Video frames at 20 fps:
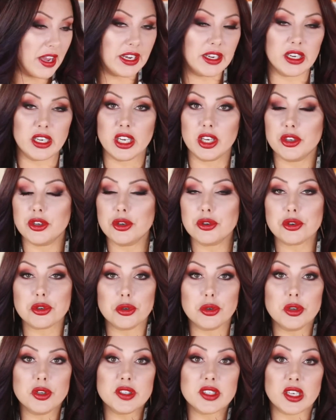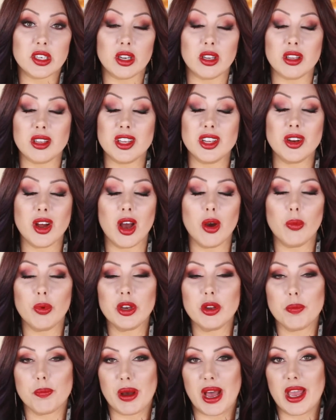find any neutrals, and you know how
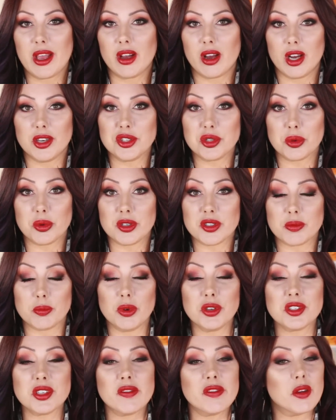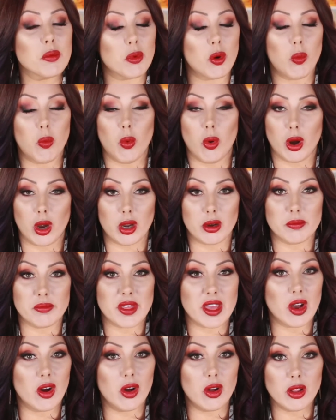when you buy contours, most of them are warm.
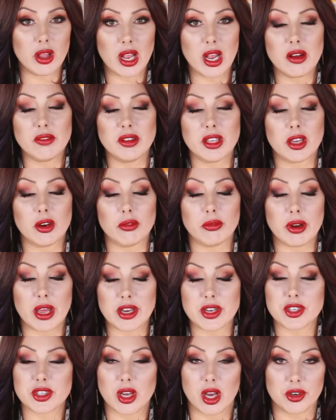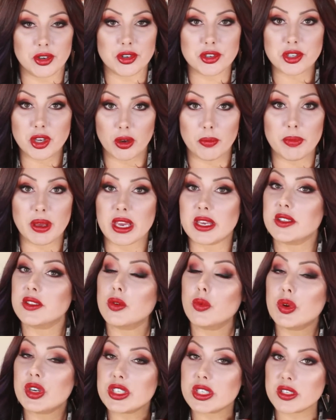They all have like a reddish undertone
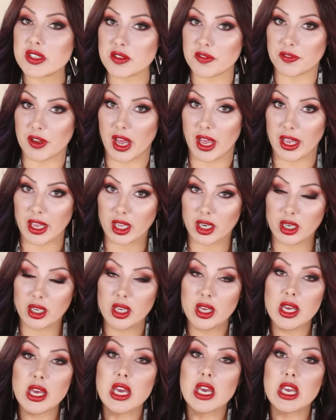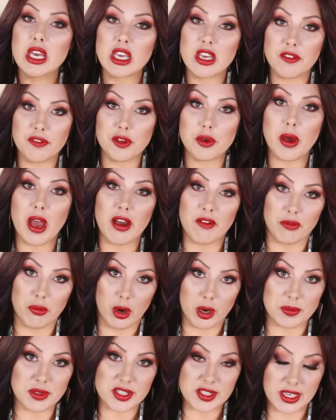base, which is fine if you have
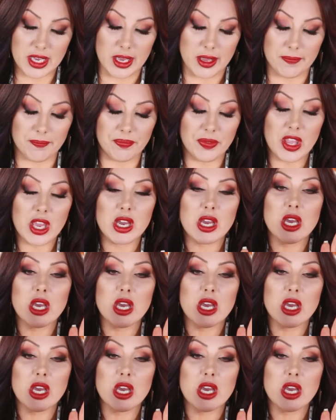warm skin.